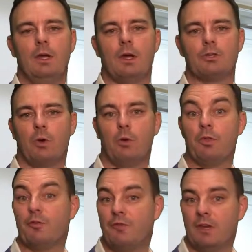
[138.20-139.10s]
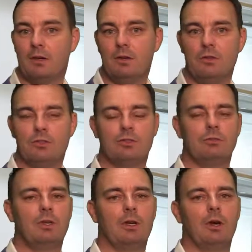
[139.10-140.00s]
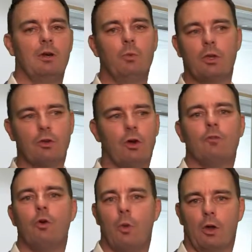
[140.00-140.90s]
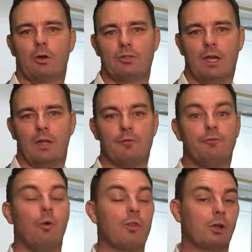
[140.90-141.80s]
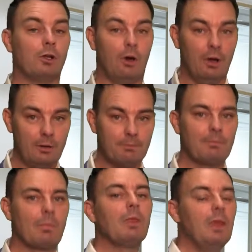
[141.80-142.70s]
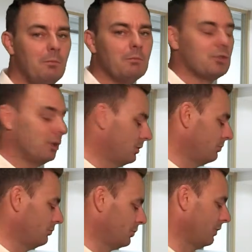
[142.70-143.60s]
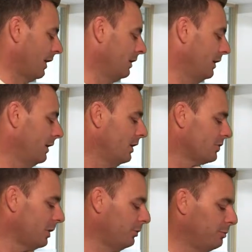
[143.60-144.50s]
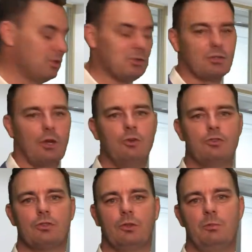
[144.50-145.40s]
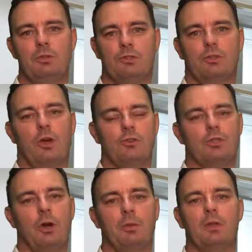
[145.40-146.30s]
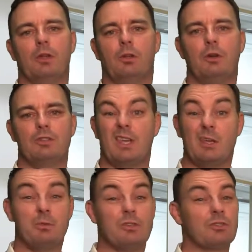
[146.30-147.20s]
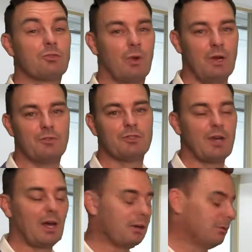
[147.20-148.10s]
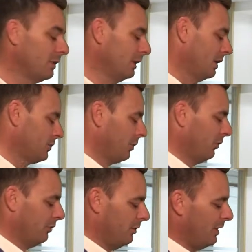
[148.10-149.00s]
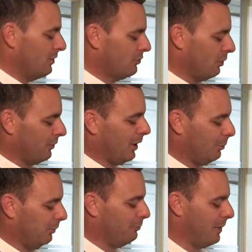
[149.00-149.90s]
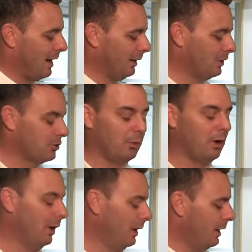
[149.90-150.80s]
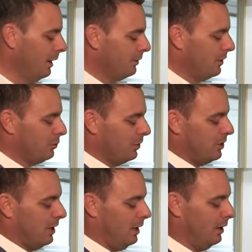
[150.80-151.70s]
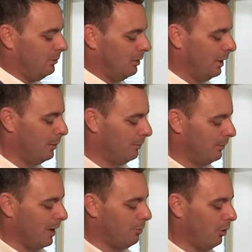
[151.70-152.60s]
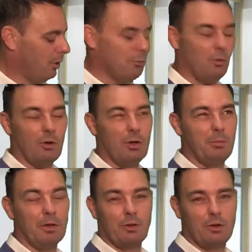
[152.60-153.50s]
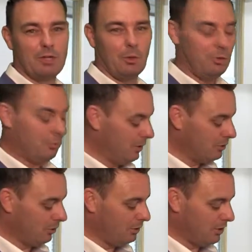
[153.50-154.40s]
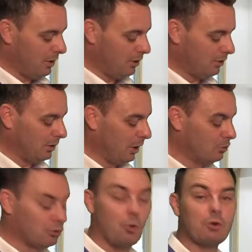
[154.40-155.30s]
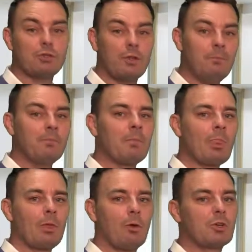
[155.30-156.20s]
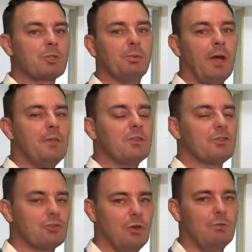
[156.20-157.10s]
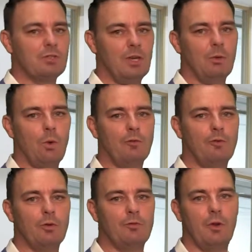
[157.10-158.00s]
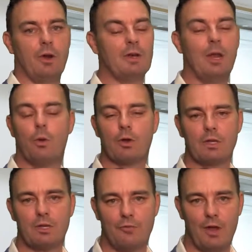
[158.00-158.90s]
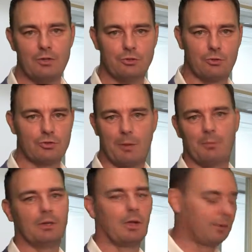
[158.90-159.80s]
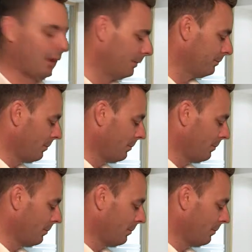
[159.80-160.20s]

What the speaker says: as well with the figures. You know, we can kind of all work on it together for the client. Yep, so you can do that. Same with business coaches, a lot of business coaches helping their clients get their business ready for sale as well. So that's sort of a couple of markets where these ones here, you might already be in contact with them. These guys here, you can go and talk to them or explain that it's a service that you offer if you're at a networking event or something like that.